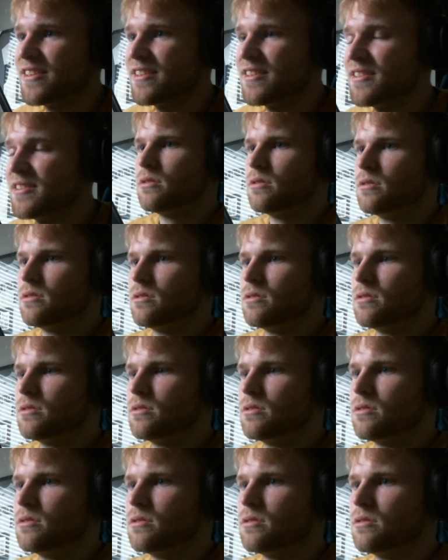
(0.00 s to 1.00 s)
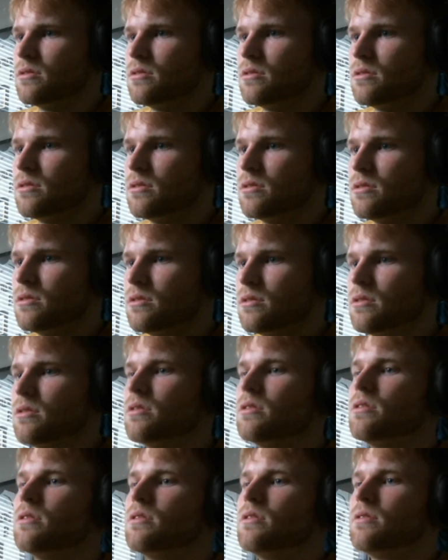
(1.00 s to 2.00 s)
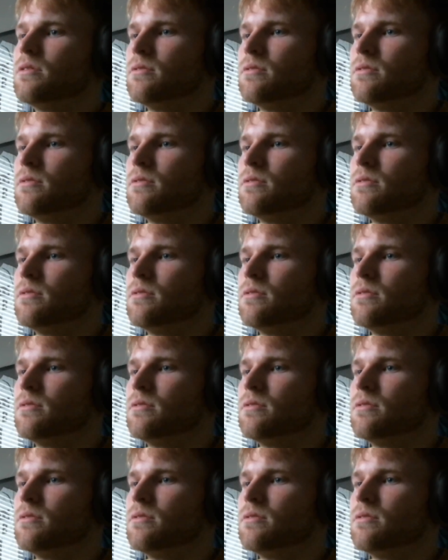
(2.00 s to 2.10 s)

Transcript: Started running drugs in their teens,